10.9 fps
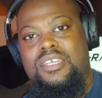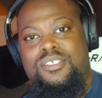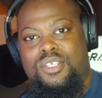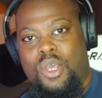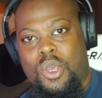
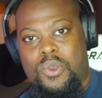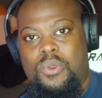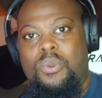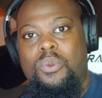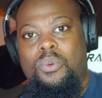
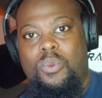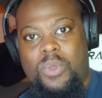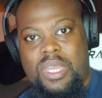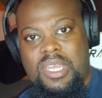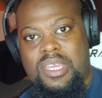So
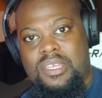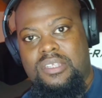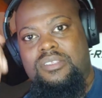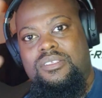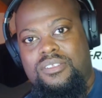
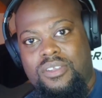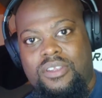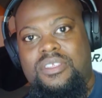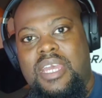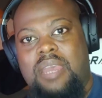we
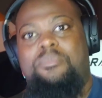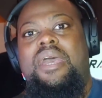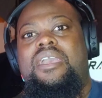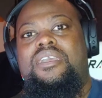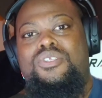turned that
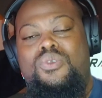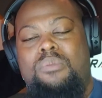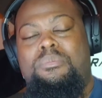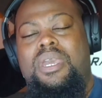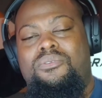back into
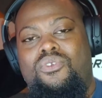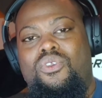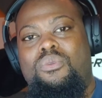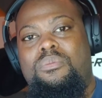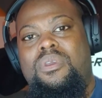a
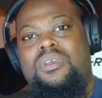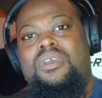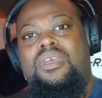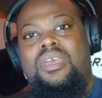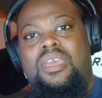bedroom,
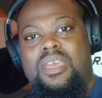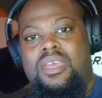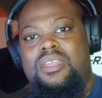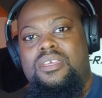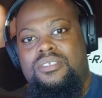
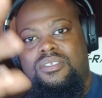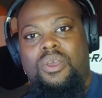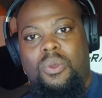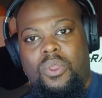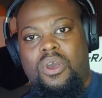and it's
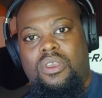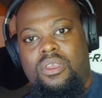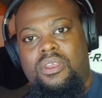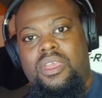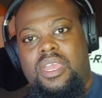no
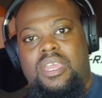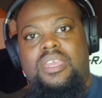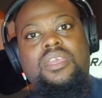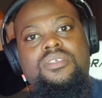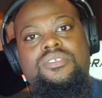longer
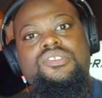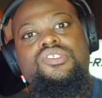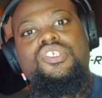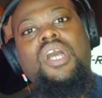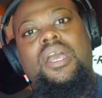a
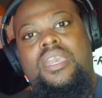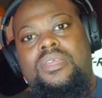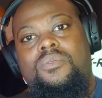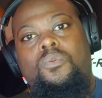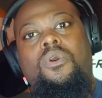
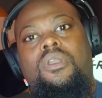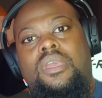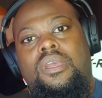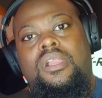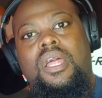giant
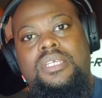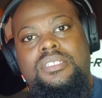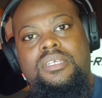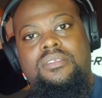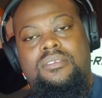walk-in
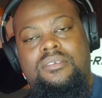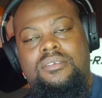closet.